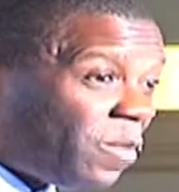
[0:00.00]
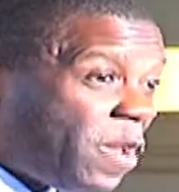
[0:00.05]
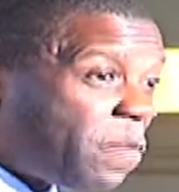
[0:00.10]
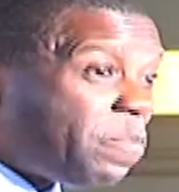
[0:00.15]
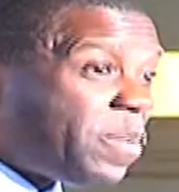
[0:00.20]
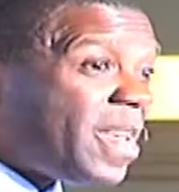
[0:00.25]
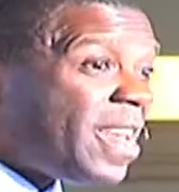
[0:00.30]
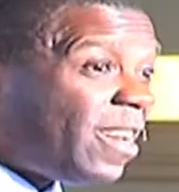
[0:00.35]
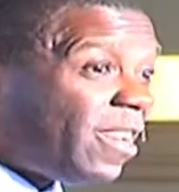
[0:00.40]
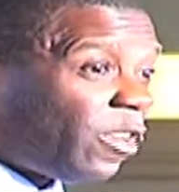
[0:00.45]
me
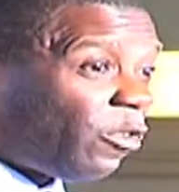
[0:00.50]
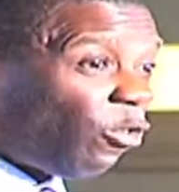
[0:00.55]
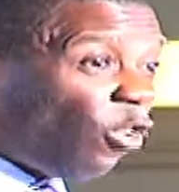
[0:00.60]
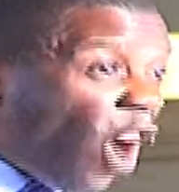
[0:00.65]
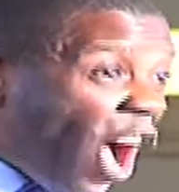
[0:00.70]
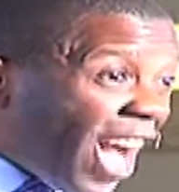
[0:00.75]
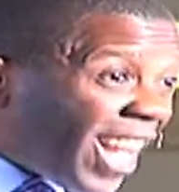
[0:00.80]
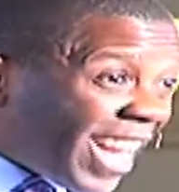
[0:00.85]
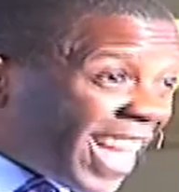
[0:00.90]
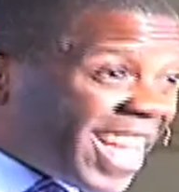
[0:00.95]
Peter,
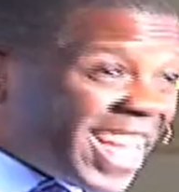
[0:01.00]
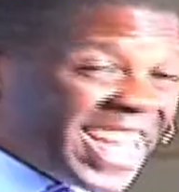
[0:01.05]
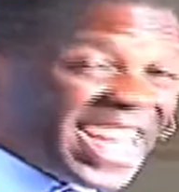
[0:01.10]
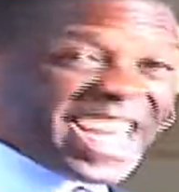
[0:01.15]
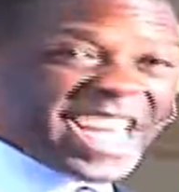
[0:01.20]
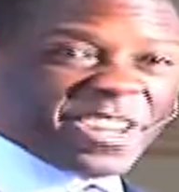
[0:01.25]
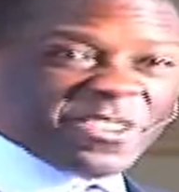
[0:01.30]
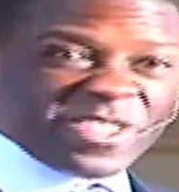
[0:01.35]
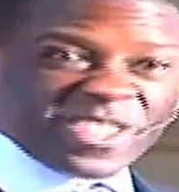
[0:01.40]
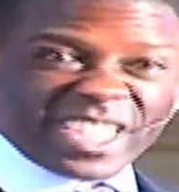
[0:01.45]
Rocky.
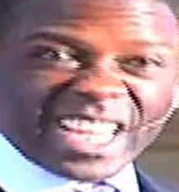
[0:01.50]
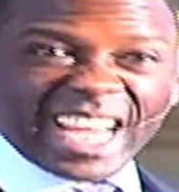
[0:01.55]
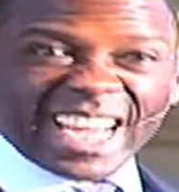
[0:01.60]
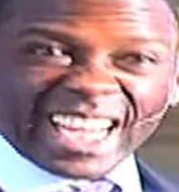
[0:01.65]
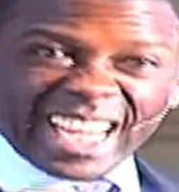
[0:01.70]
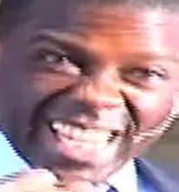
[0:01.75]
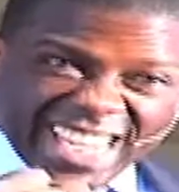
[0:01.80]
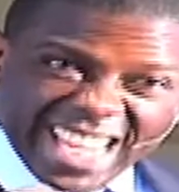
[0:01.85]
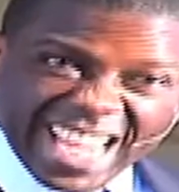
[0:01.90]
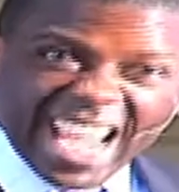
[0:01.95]
He was
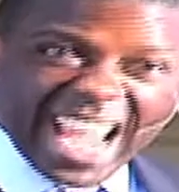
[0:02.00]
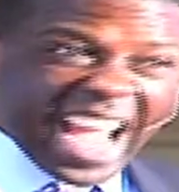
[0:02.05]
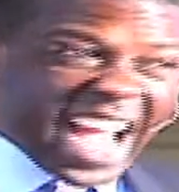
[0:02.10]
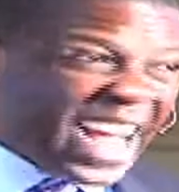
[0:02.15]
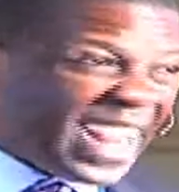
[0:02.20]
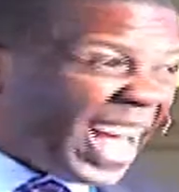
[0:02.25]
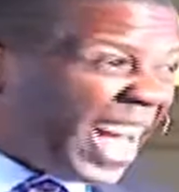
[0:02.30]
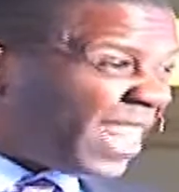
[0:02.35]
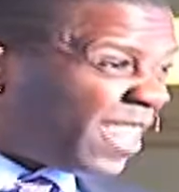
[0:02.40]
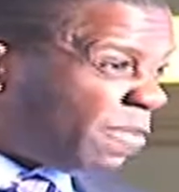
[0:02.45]
like, yeah,
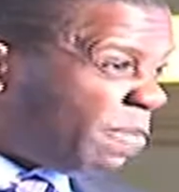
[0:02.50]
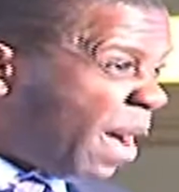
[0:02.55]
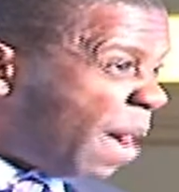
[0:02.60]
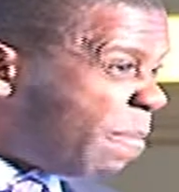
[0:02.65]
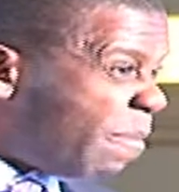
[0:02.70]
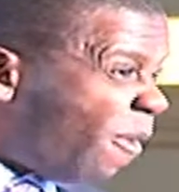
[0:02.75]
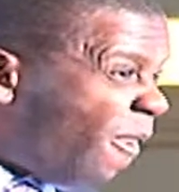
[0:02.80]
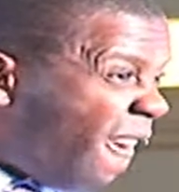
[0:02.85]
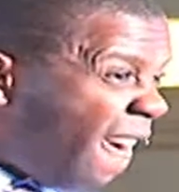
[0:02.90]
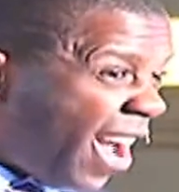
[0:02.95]
that's my
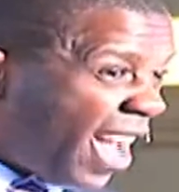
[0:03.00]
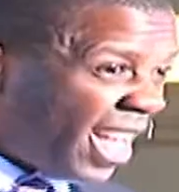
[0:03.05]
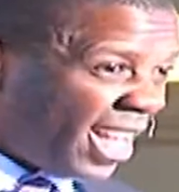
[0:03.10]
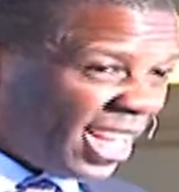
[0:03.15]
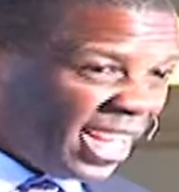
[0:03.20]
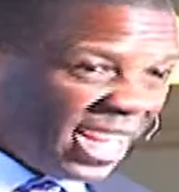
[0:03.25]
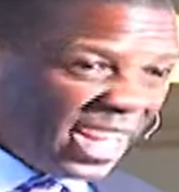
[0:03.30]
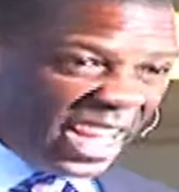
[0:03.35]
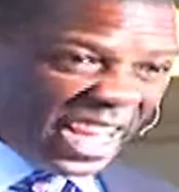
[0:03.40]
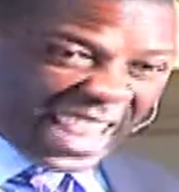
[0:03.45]
boy.
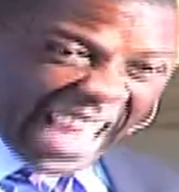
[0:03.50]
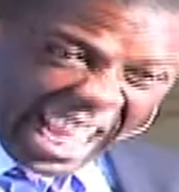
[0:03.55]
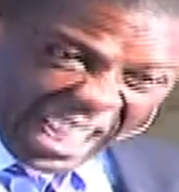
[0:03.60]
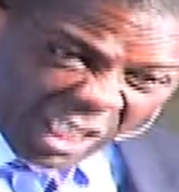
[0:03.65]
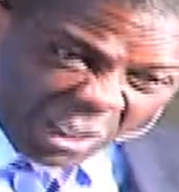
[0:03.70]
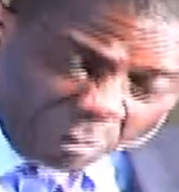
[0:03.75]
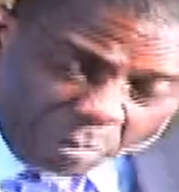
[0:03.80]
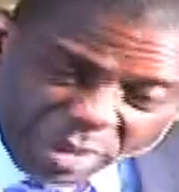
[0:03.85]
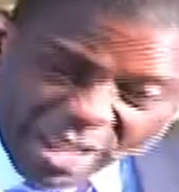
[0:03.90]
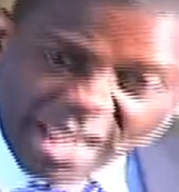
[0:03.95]

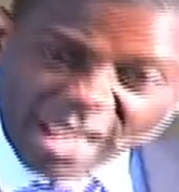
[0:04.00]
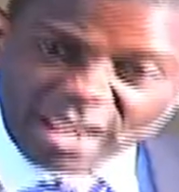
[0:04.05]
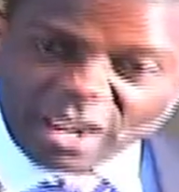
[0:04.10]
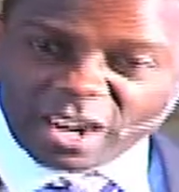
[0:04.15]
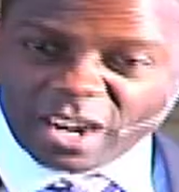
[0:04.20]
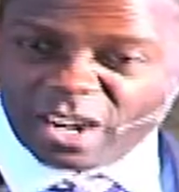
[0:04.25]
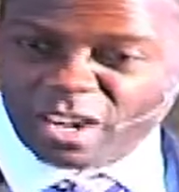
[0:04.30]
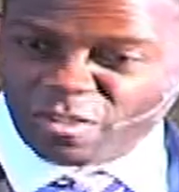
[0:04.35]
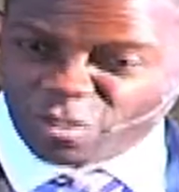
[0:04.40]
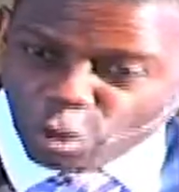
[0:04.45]
That's
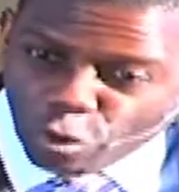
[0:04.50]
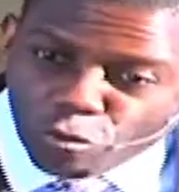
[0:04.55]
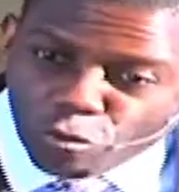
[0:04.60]
Peter, the